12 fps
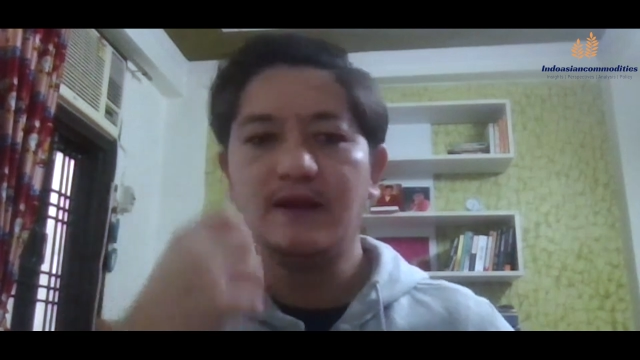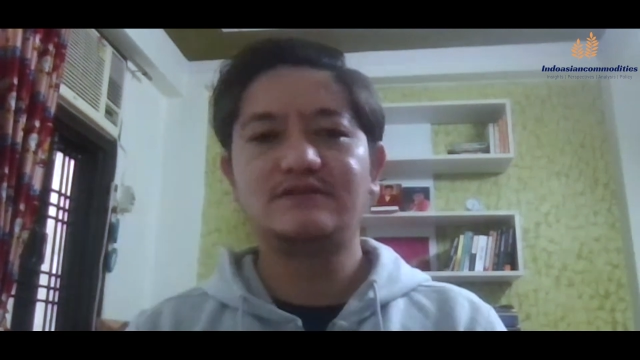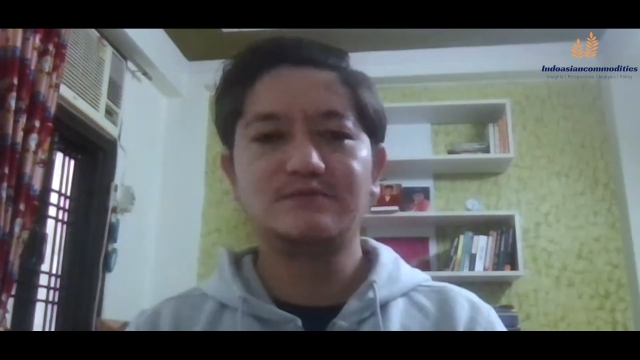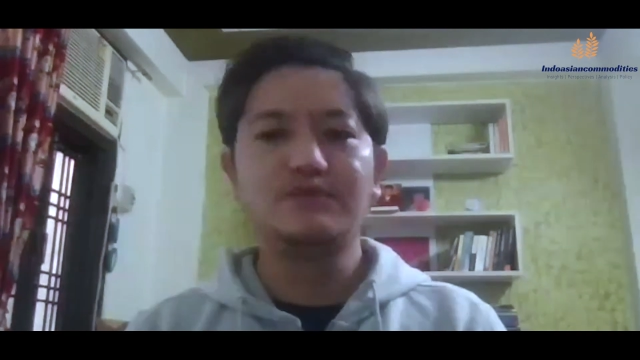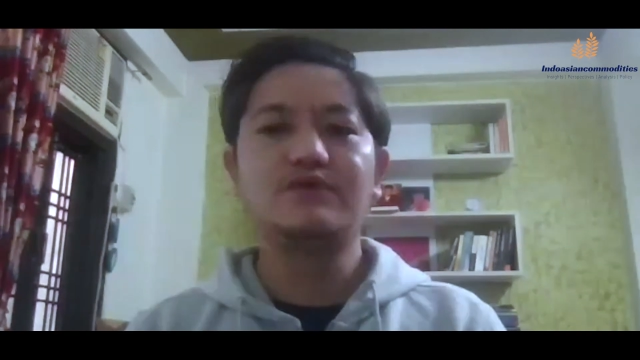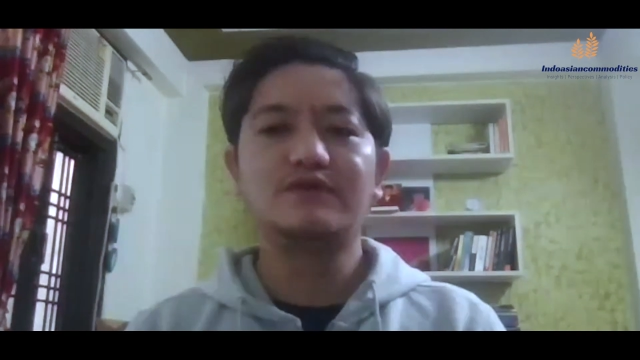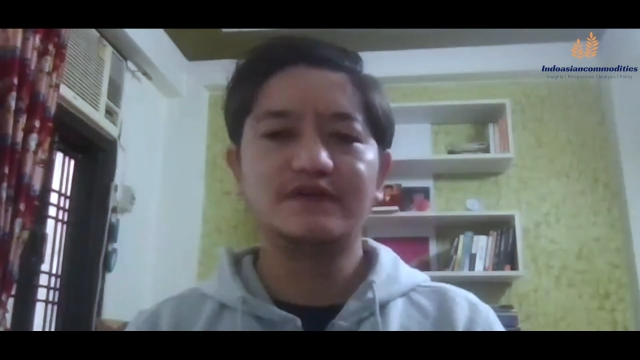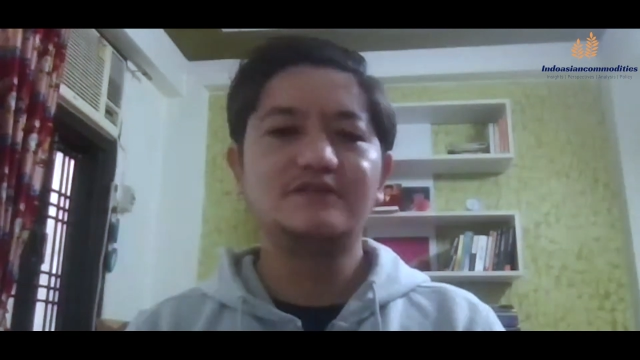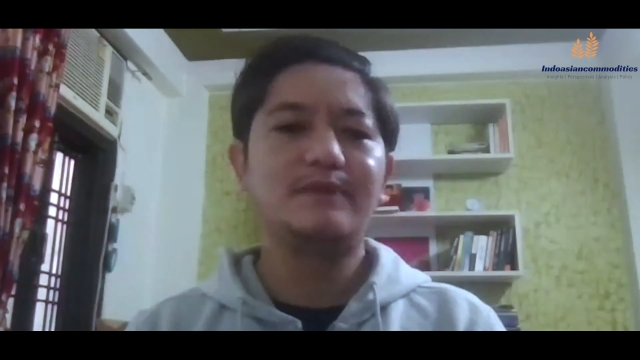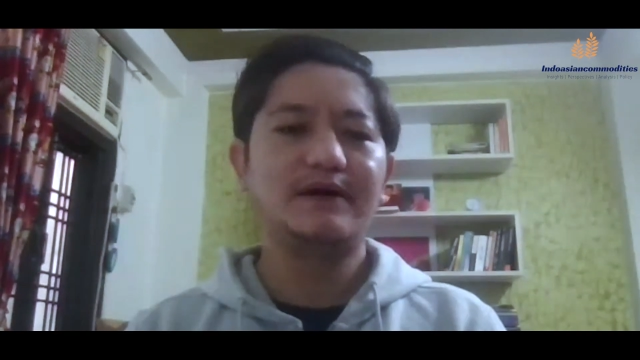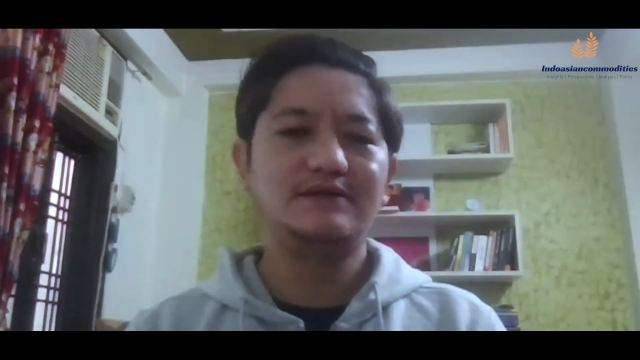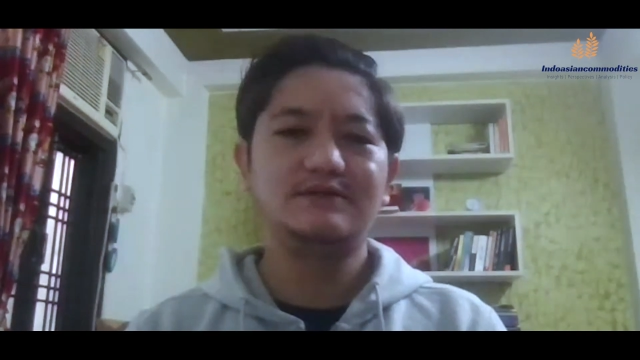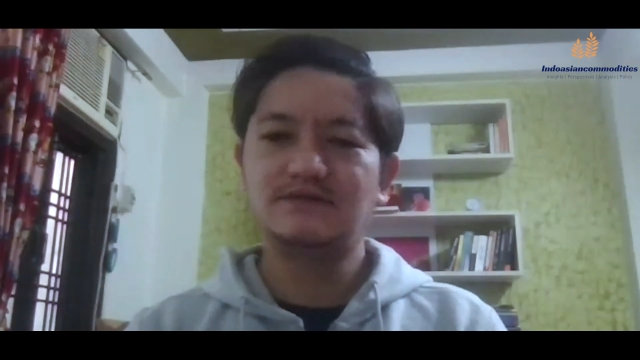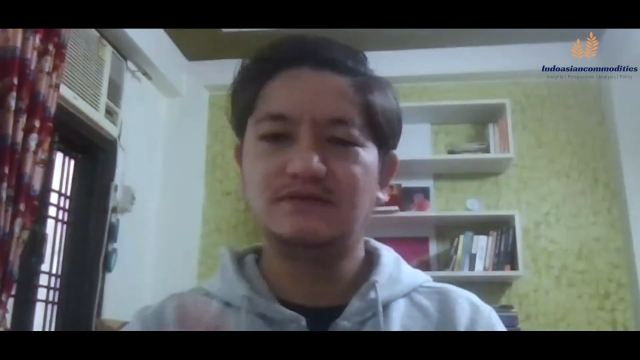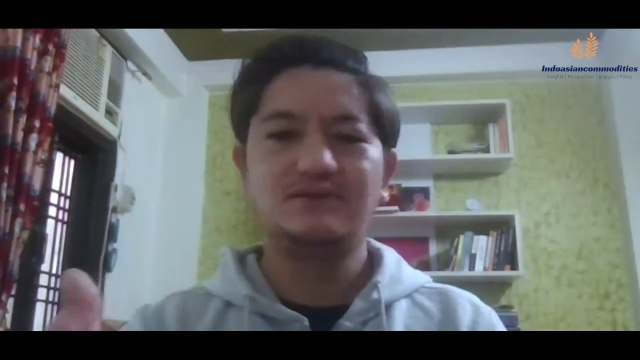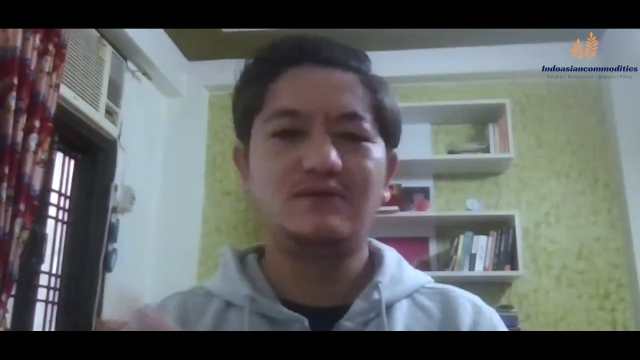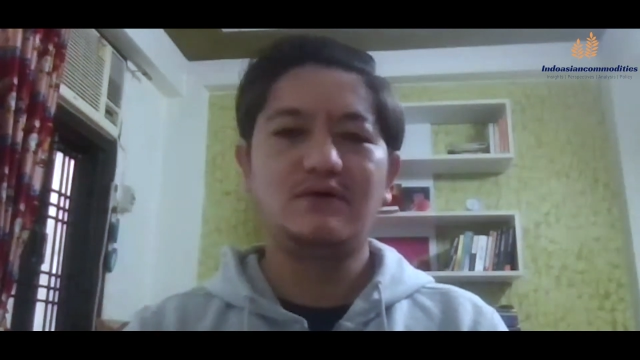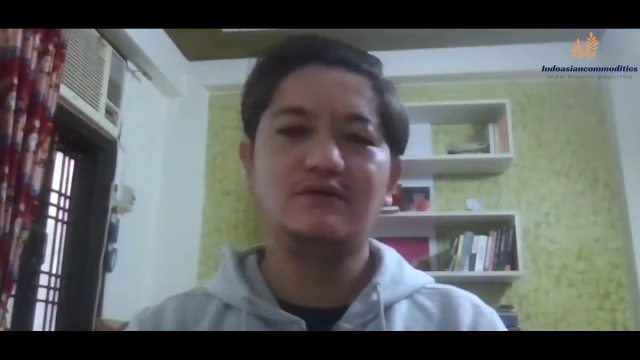It's more of the spices,
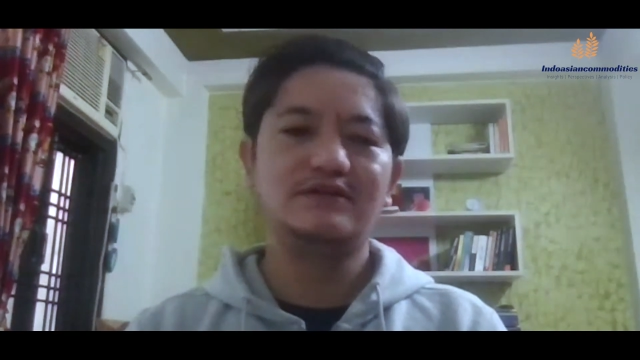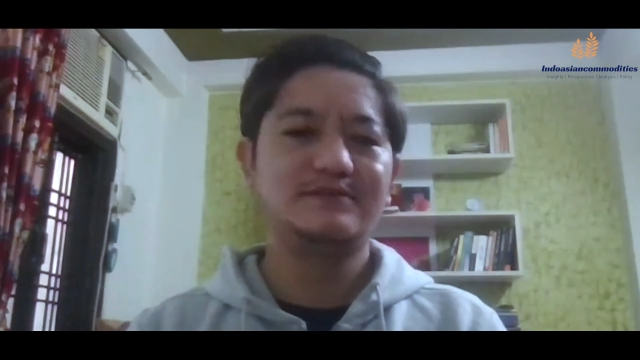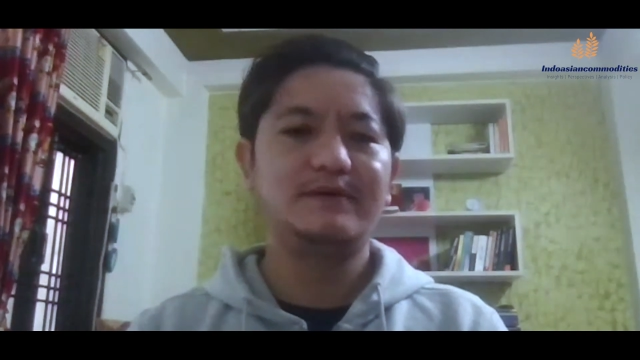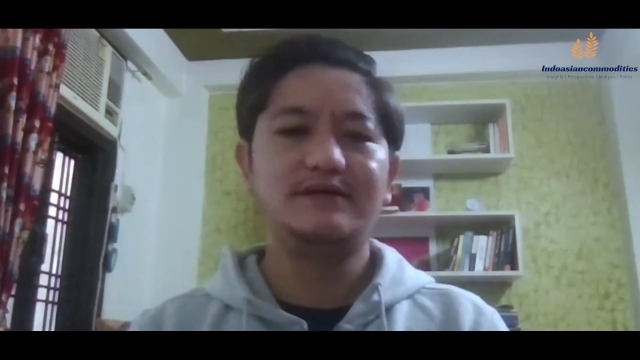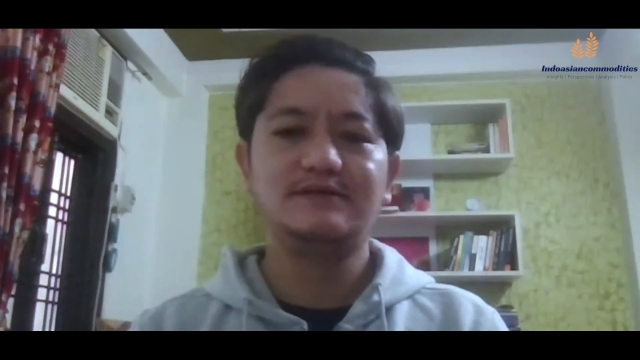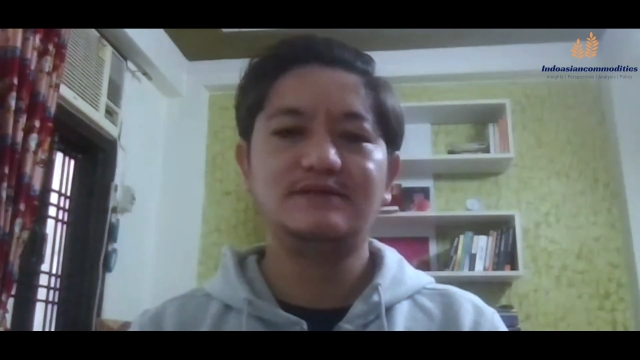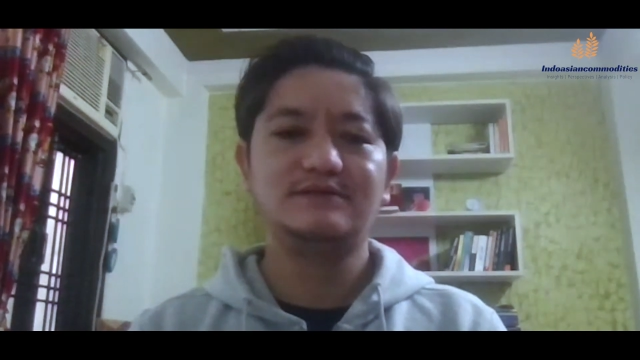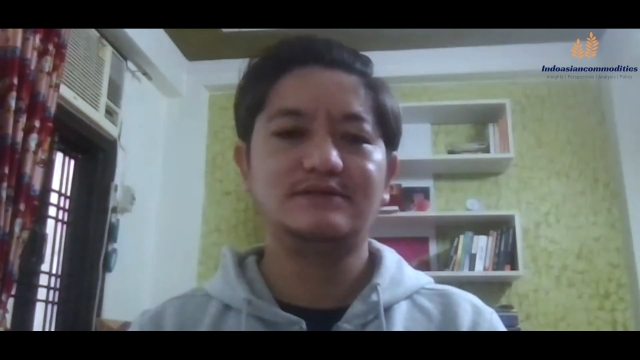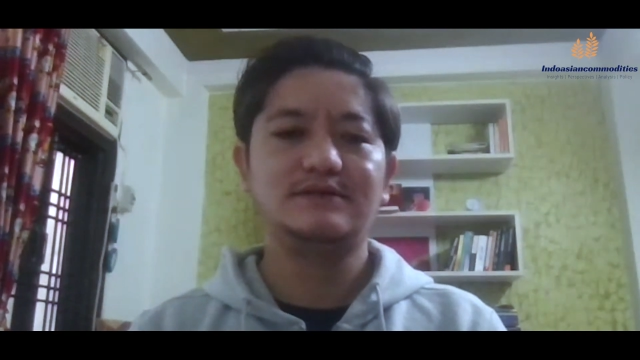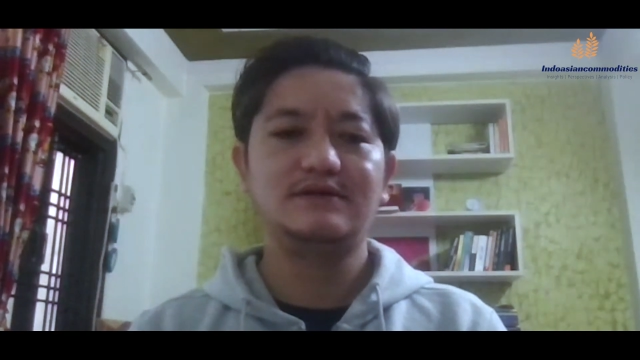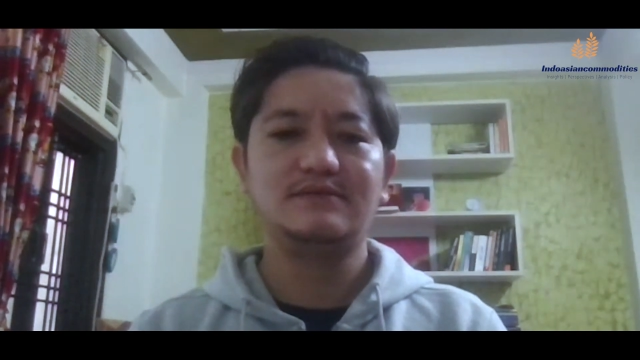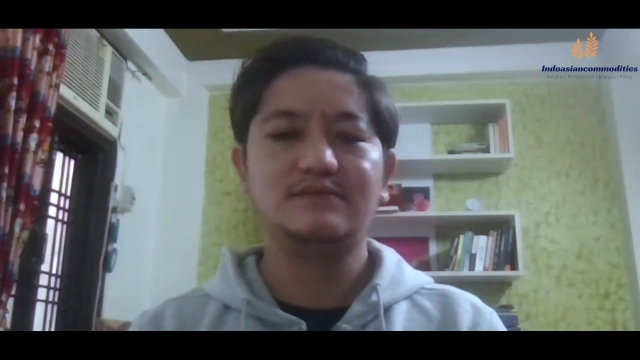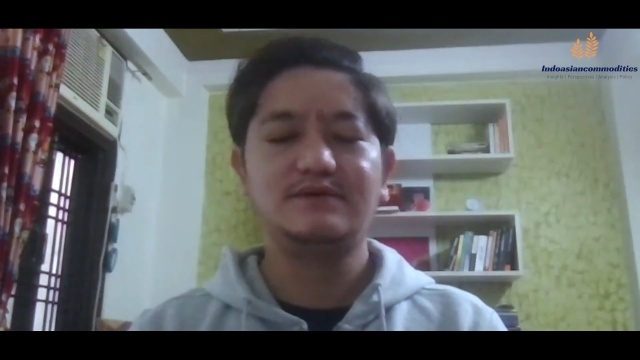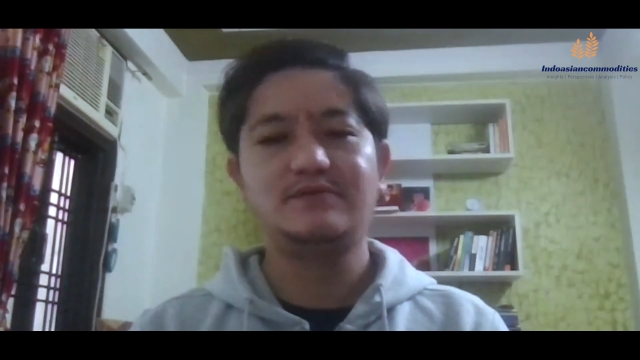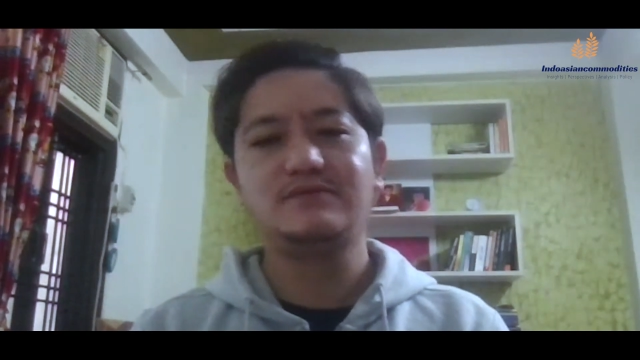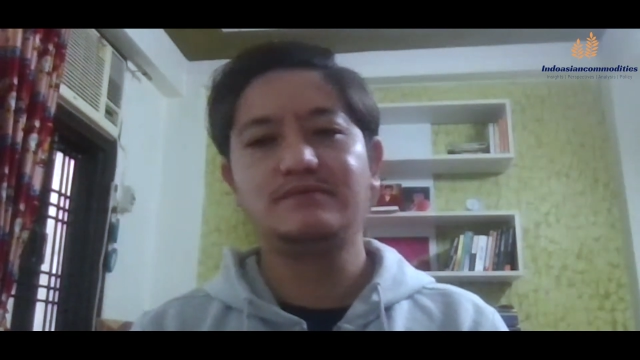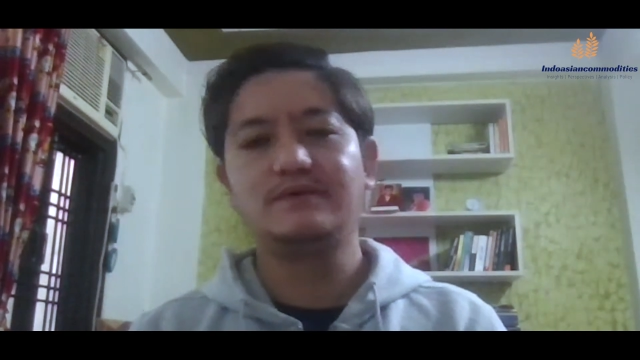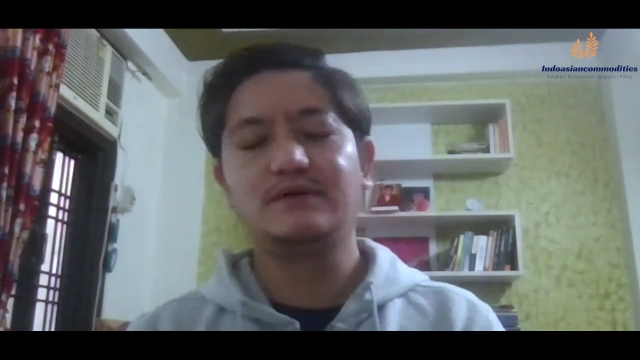you know, all the spices, you
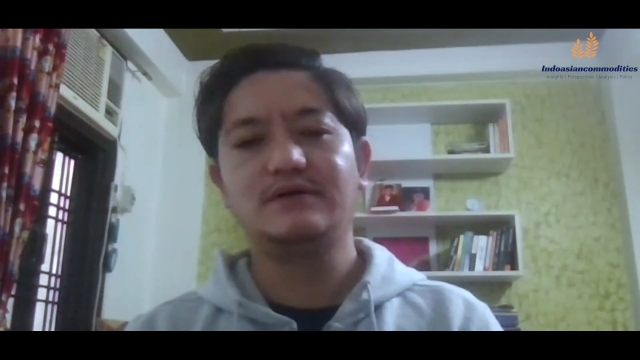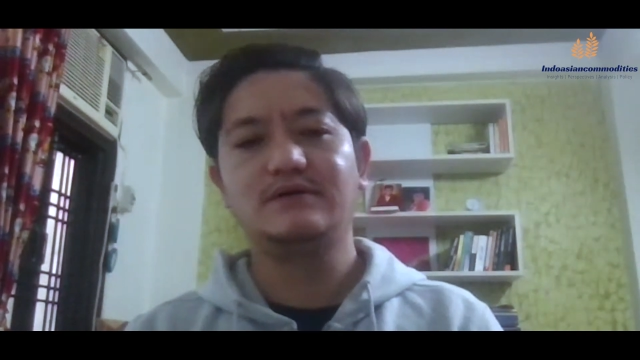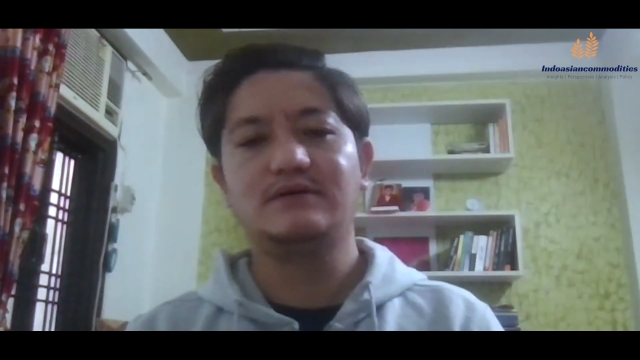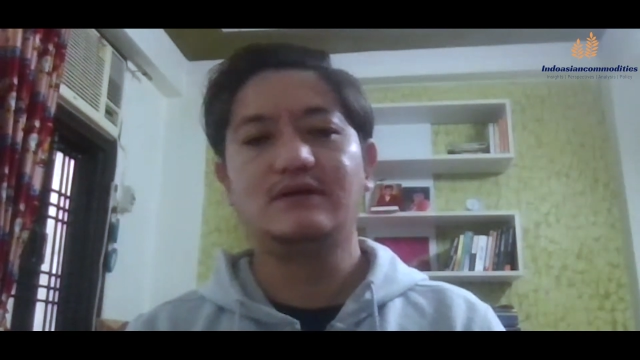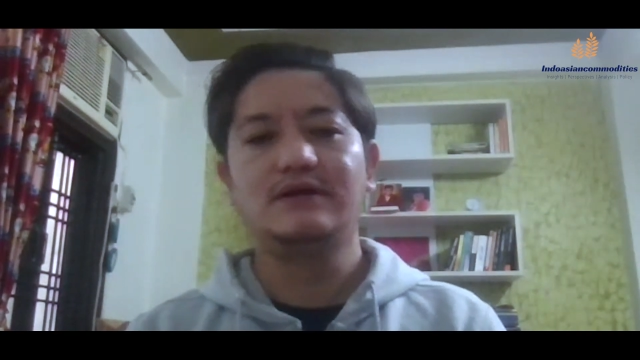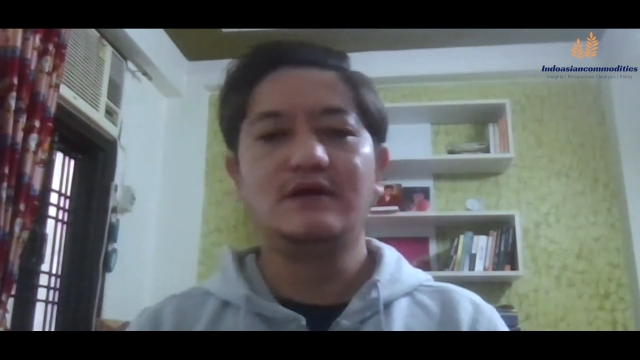know